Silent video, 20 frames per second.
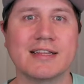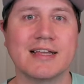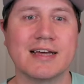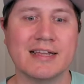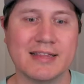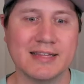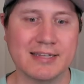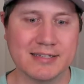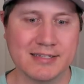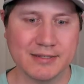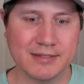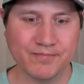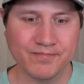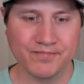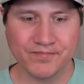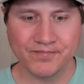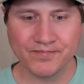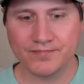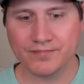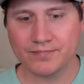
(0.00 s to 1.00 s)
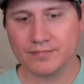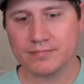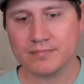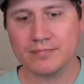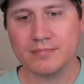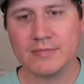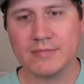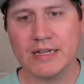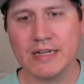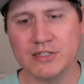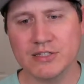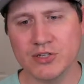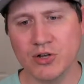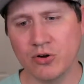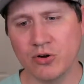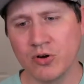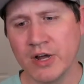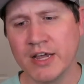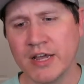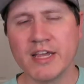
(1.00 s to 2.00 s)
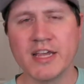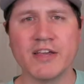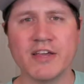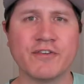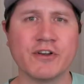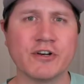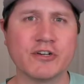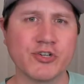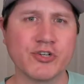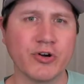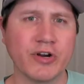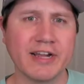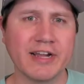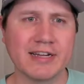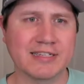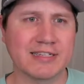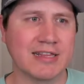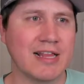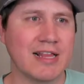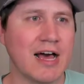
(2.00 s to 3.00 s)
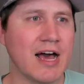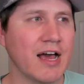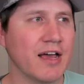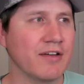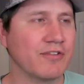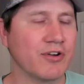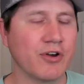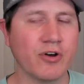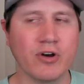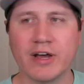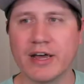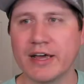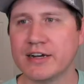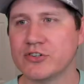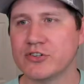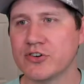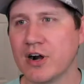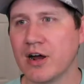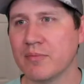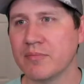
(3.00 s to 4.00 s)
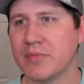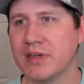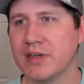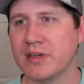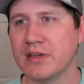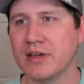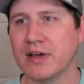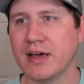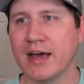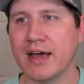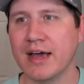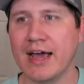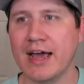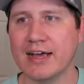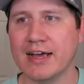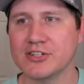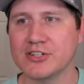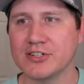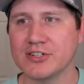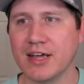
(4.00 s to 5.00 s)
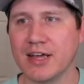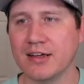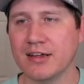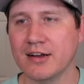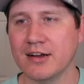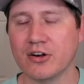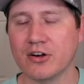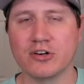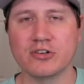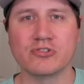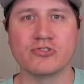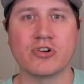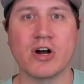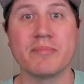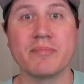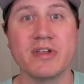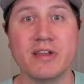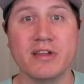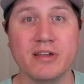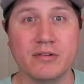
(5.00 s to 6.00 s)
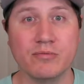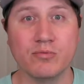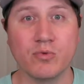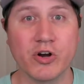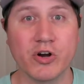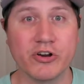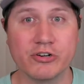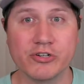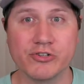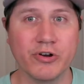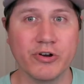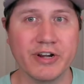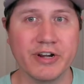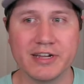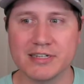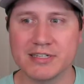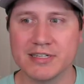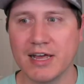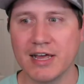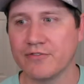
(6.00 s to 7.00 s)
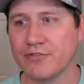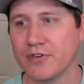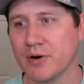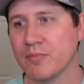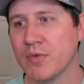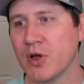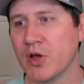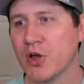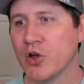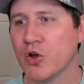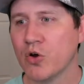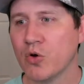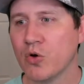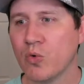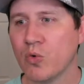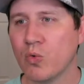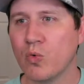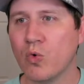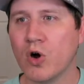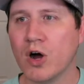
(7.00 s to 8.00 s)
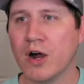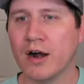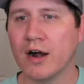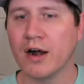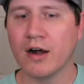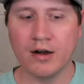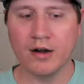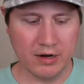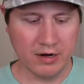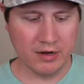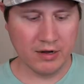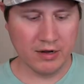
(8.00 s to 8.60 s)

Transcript: like this. So if you're joining us live, go ahead and drop me a hashtag, or drop me where you're joining us live from. Where